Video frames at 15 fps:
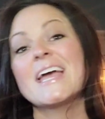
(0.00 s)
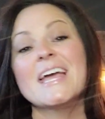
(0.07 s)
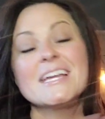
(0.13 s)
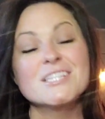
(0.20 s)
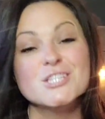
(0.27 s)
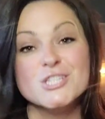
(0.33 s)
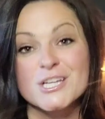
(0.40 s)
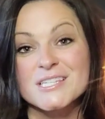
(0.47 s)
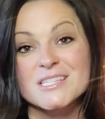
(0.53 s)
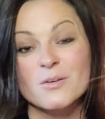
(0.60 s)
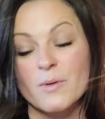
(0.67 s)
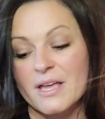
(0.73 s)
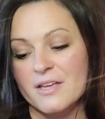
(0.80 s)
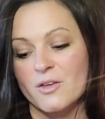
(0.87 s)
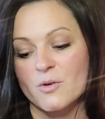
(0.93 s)
It's just the
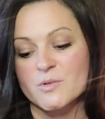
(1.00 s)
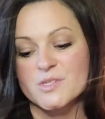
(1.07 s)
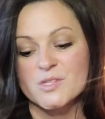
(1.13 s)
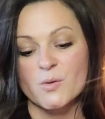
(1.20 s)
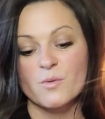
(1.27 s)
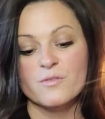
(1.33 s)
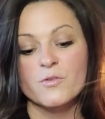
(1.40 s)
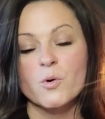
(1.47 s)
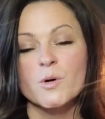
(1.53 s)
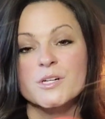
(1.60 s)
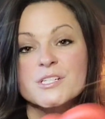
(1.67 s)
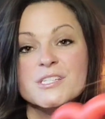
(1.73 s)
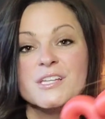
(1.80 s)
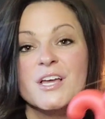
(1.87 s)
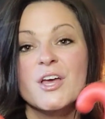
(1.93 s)
way it goes. So of
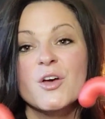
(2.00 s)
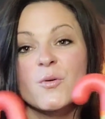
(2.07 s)
course,